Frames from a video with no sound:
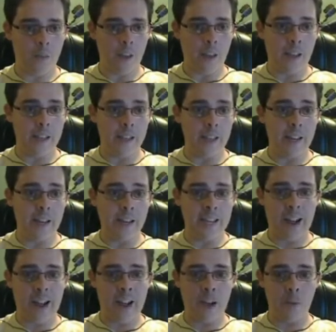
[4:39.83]
And he's
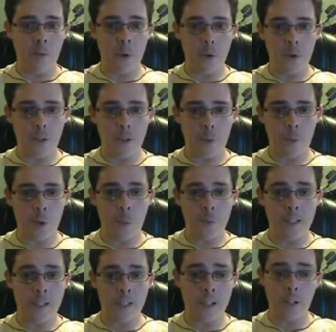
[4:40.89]
getting 9 roaches at the
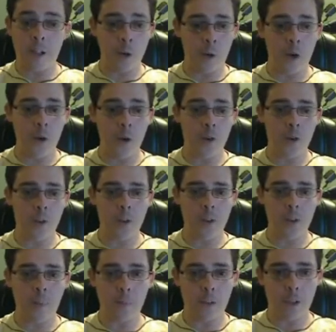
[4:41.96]
moment. That's a lot of roaches. It's
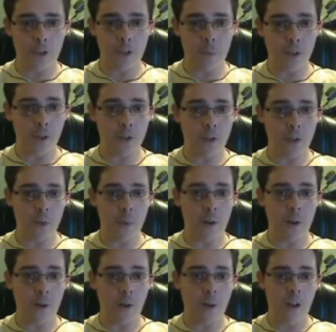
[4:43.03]
something I should be concerned
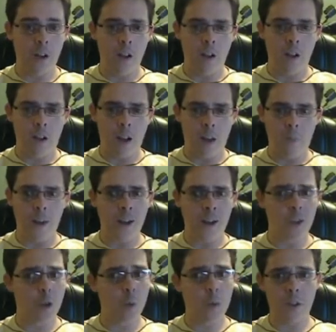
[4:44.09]
about. I'm
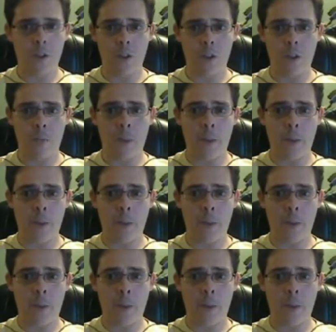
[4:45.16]
not super concerned.